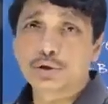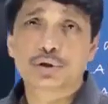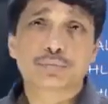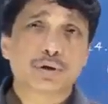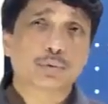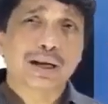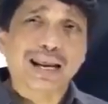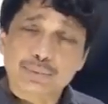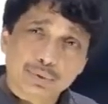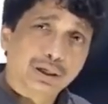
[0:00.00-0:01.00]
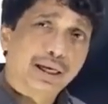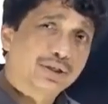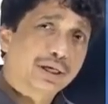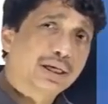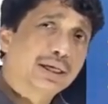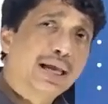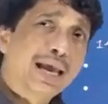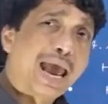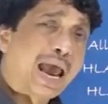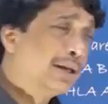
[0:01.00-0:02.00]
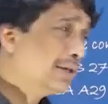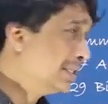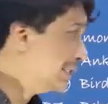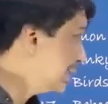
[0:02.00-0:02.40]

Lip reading: relationship between any particular HLA and